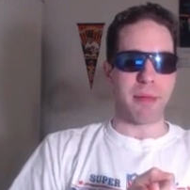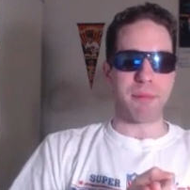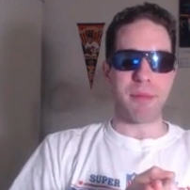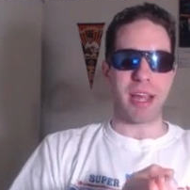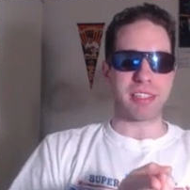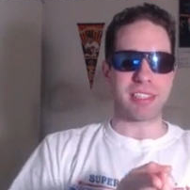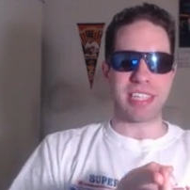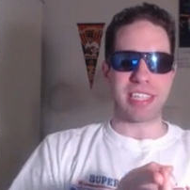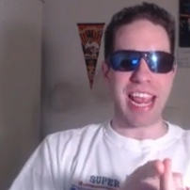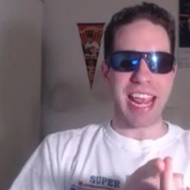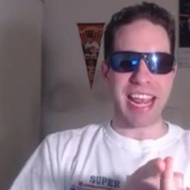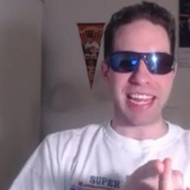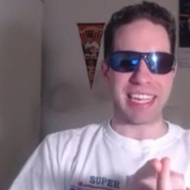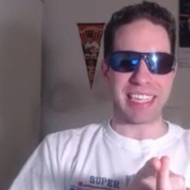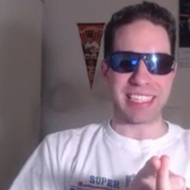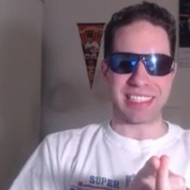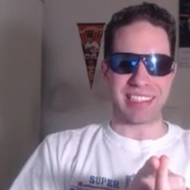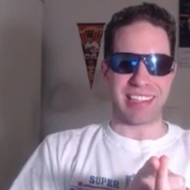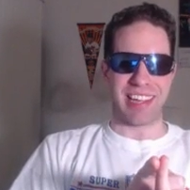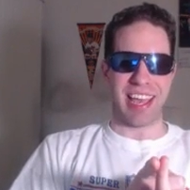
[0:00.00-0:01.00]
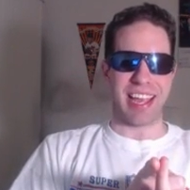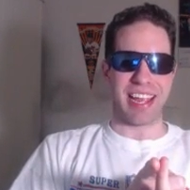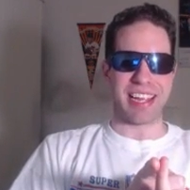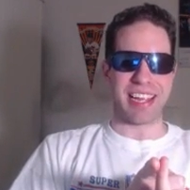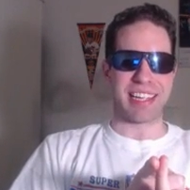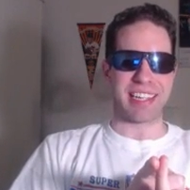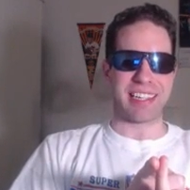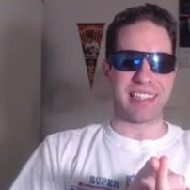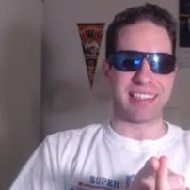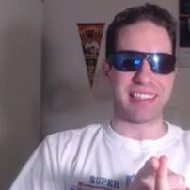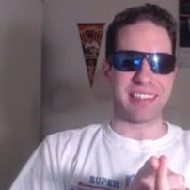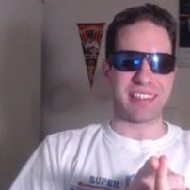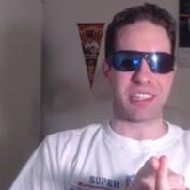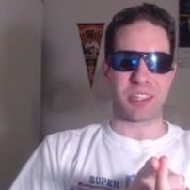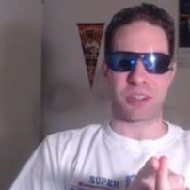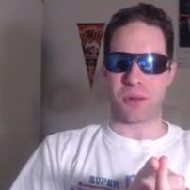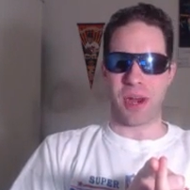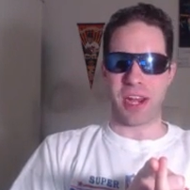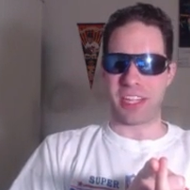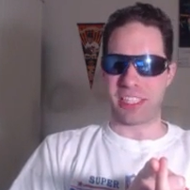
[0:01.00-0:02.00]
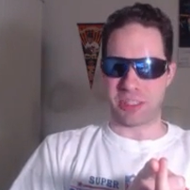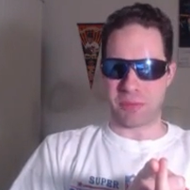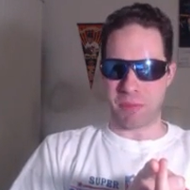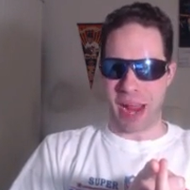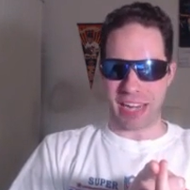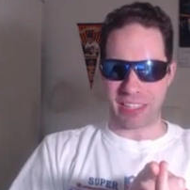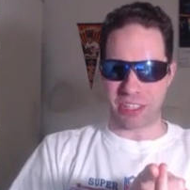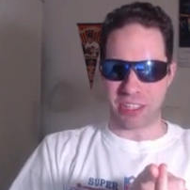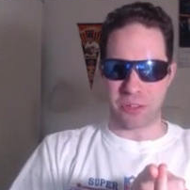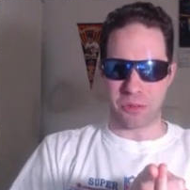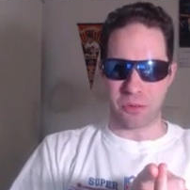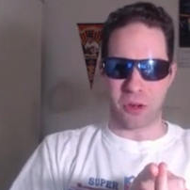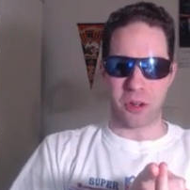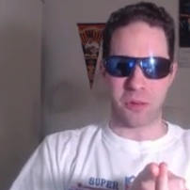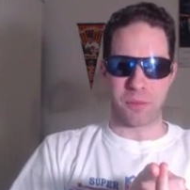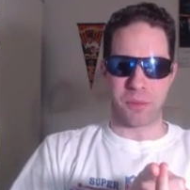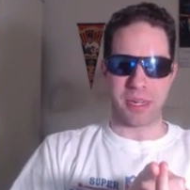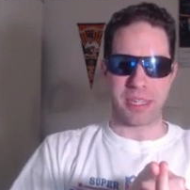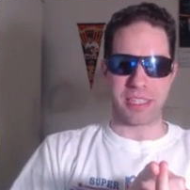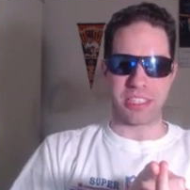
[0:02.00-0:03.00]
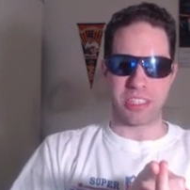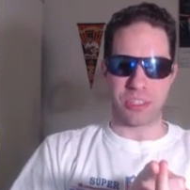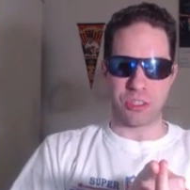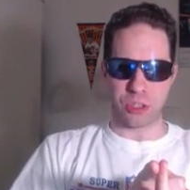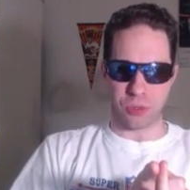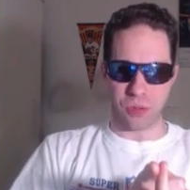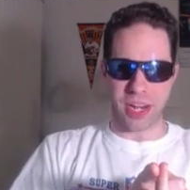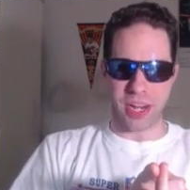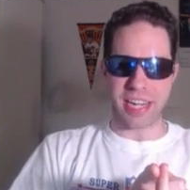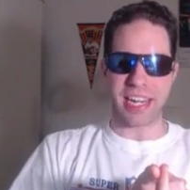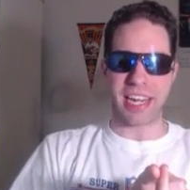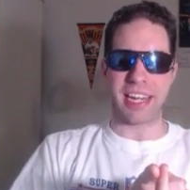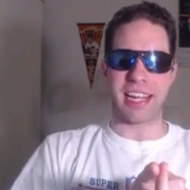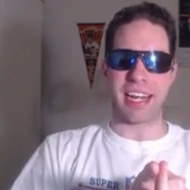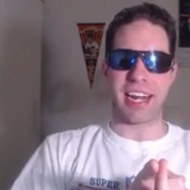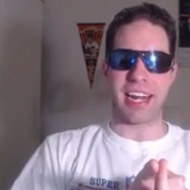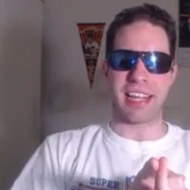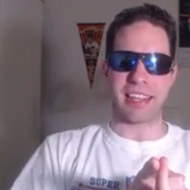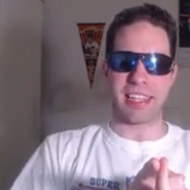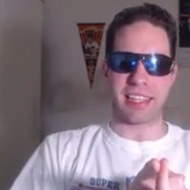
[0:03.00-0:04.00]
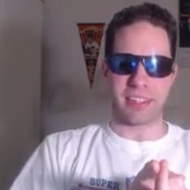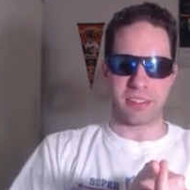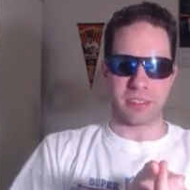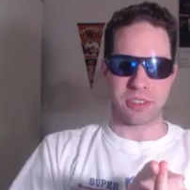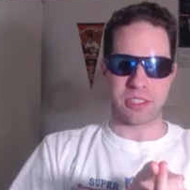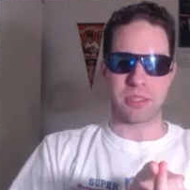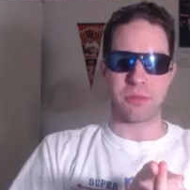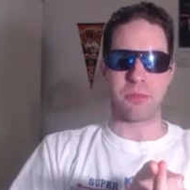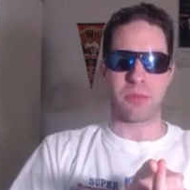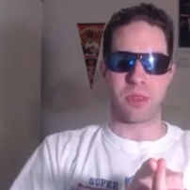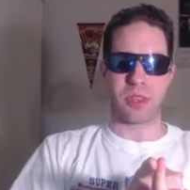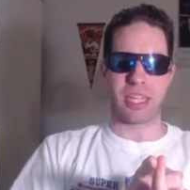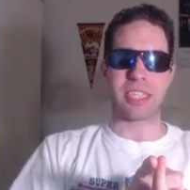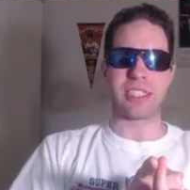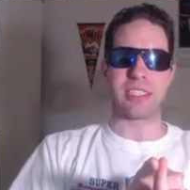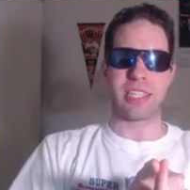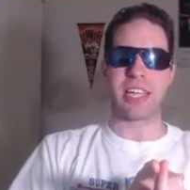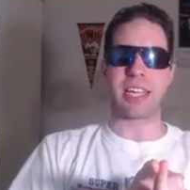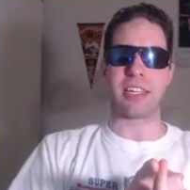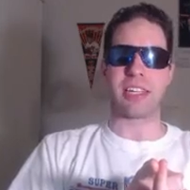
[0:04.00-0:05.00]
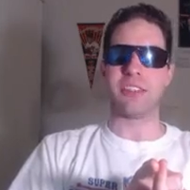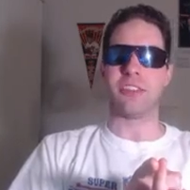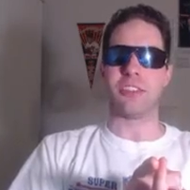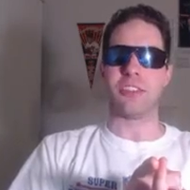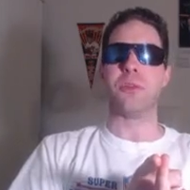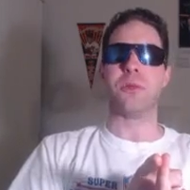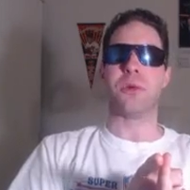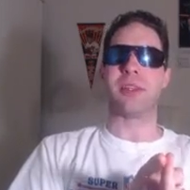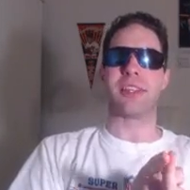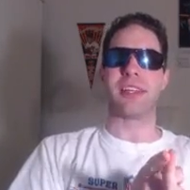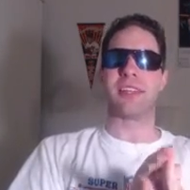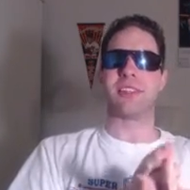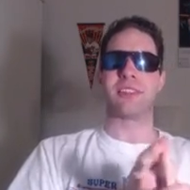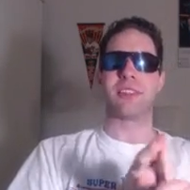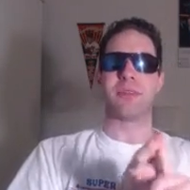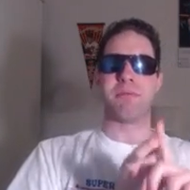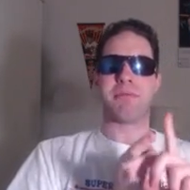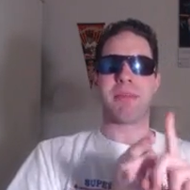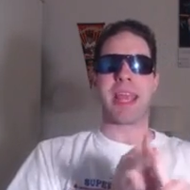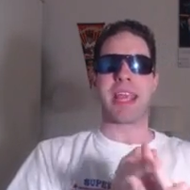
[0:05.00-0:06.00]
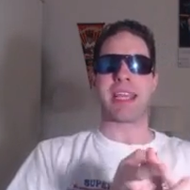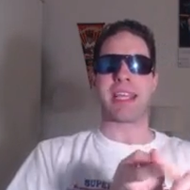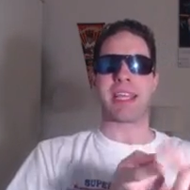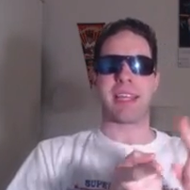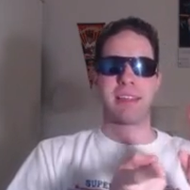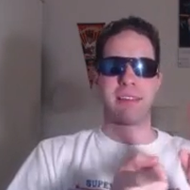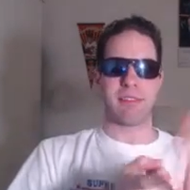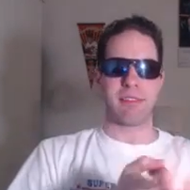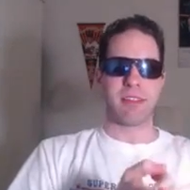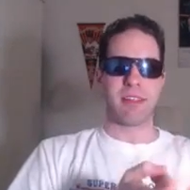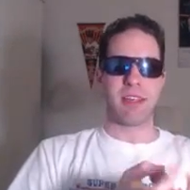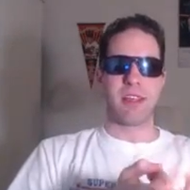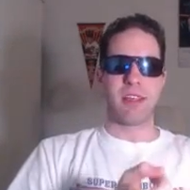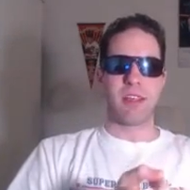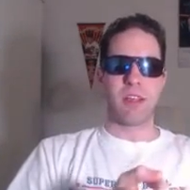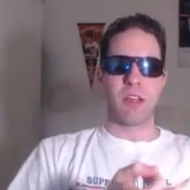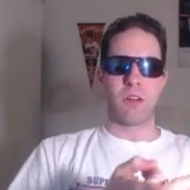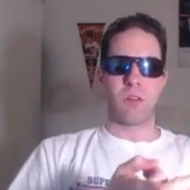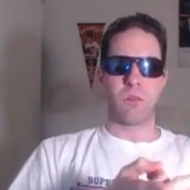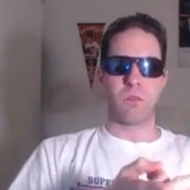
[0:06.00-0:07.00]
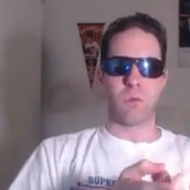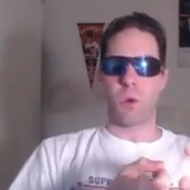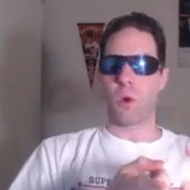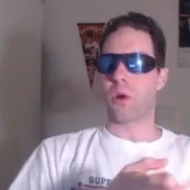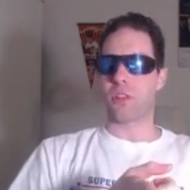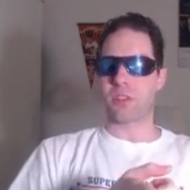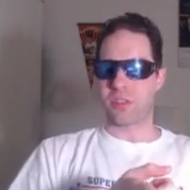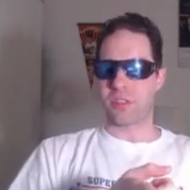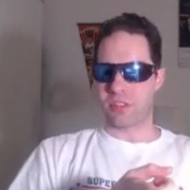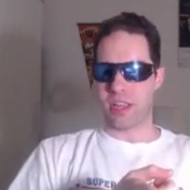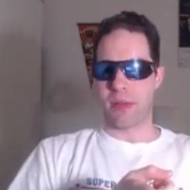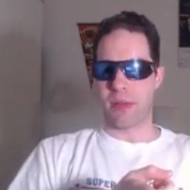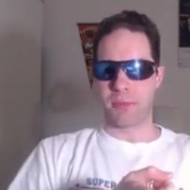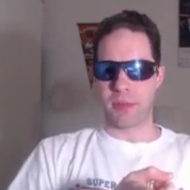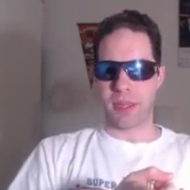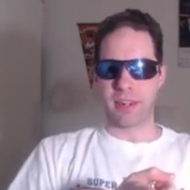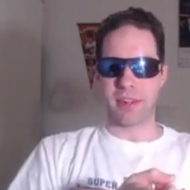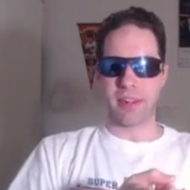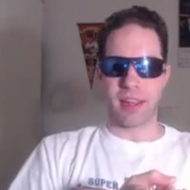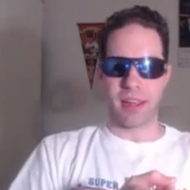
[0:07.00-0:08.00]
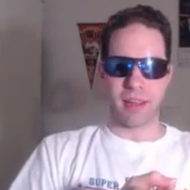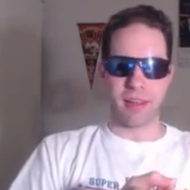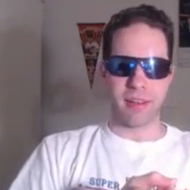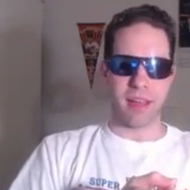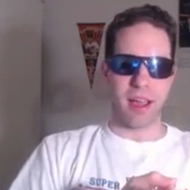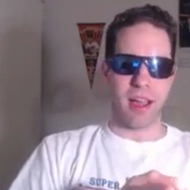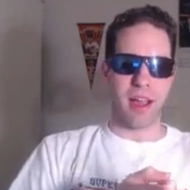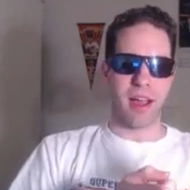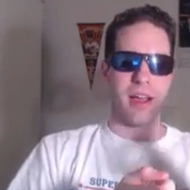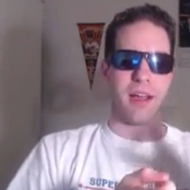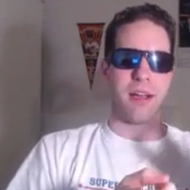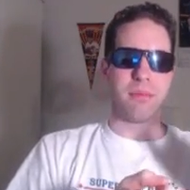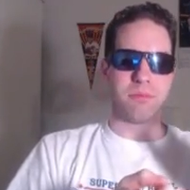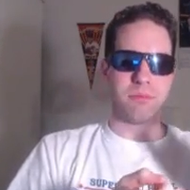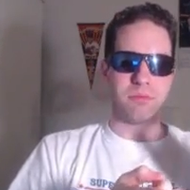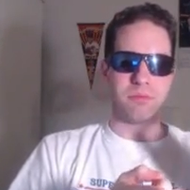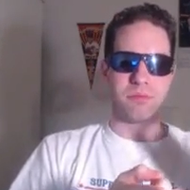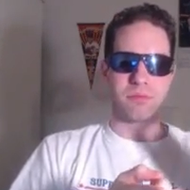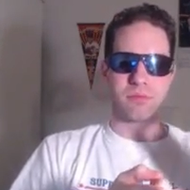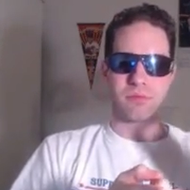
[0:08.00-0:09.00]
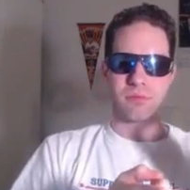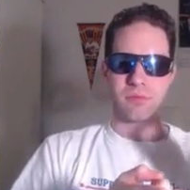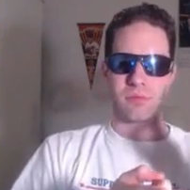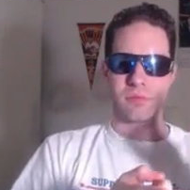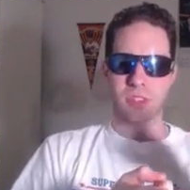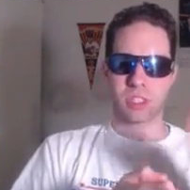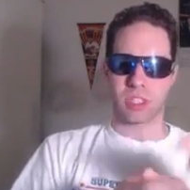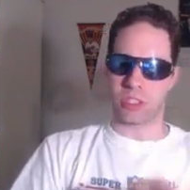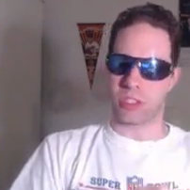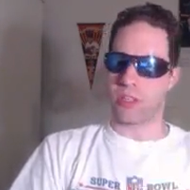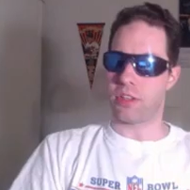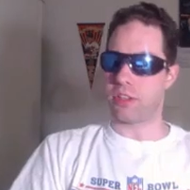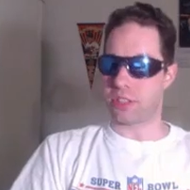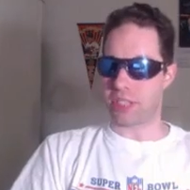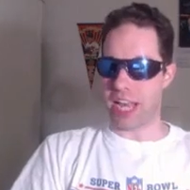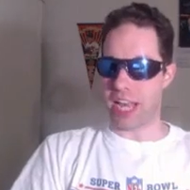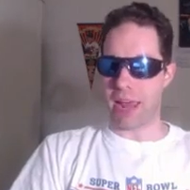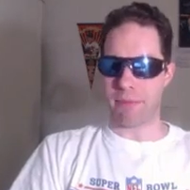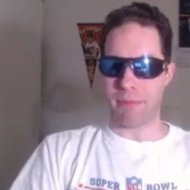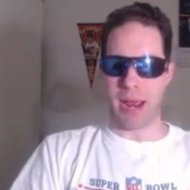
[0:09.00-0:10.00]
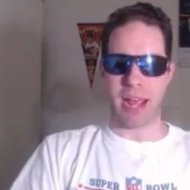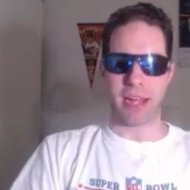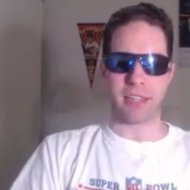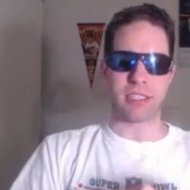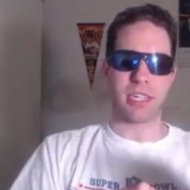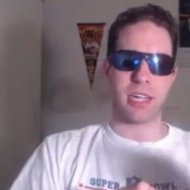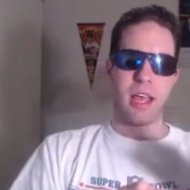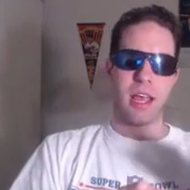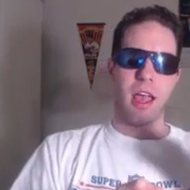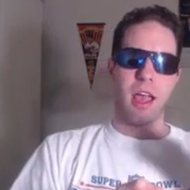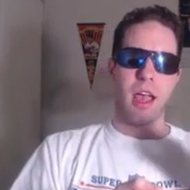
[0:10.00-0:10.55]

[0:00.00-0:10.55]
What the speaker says: I'm not saying it's, like, the greatest match in the world, but it's intriguing, and I think there's some things they can do with it to make it worth something. So there's that match.